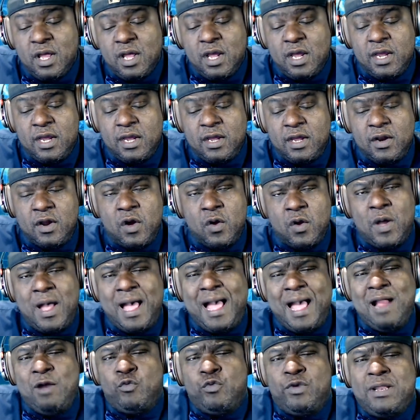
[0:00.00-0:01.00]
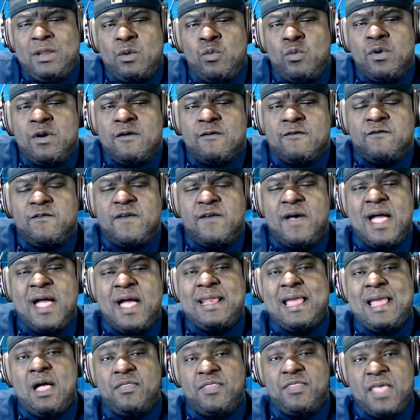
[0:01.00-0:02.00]
You know, I really want to find
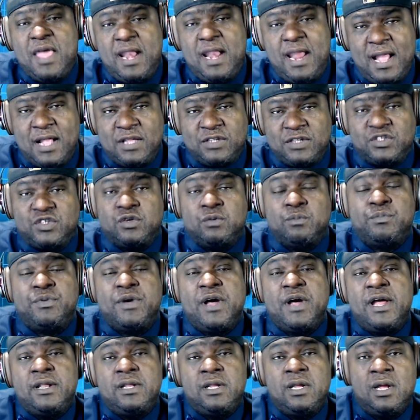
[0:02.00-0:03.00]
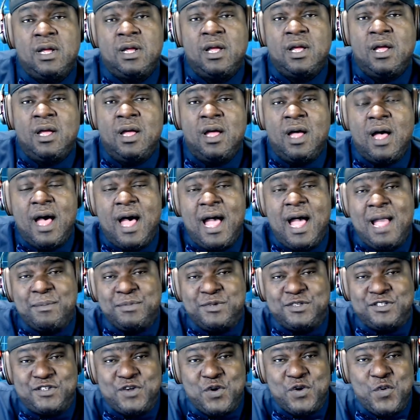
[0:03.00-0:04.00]
out that answer, but I'm
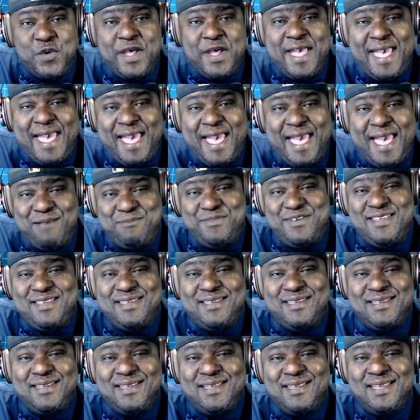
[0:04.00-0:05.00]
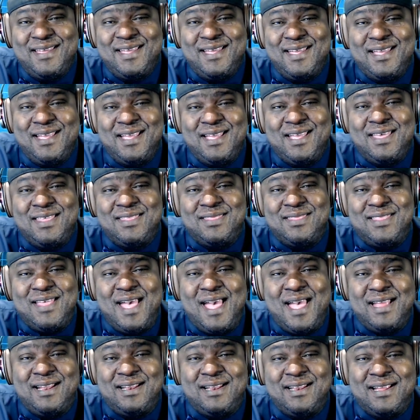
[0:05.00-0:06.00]
so happy
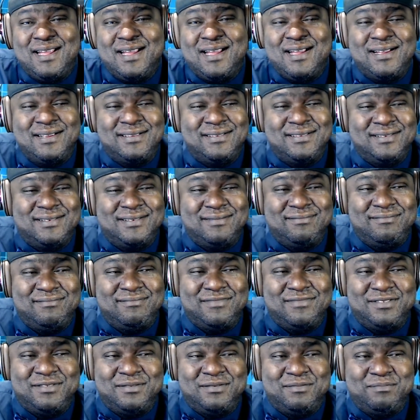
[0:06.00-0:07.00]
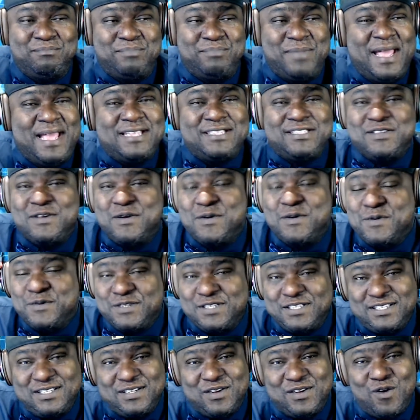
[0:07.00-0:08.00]
that
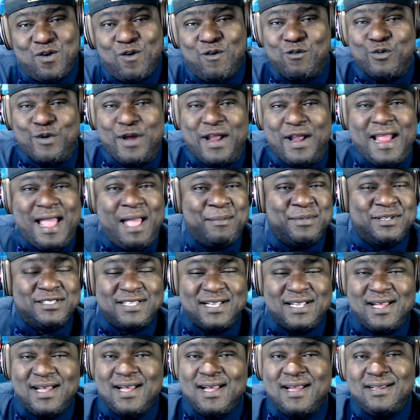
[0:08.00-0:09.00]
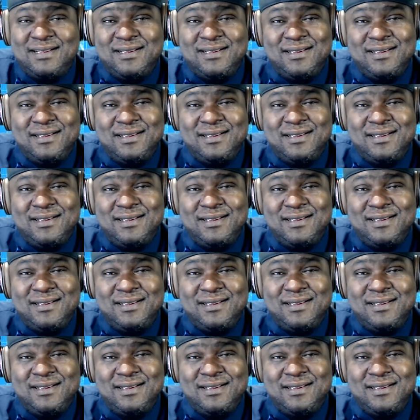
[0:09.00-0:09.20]
Bezos over at Amazon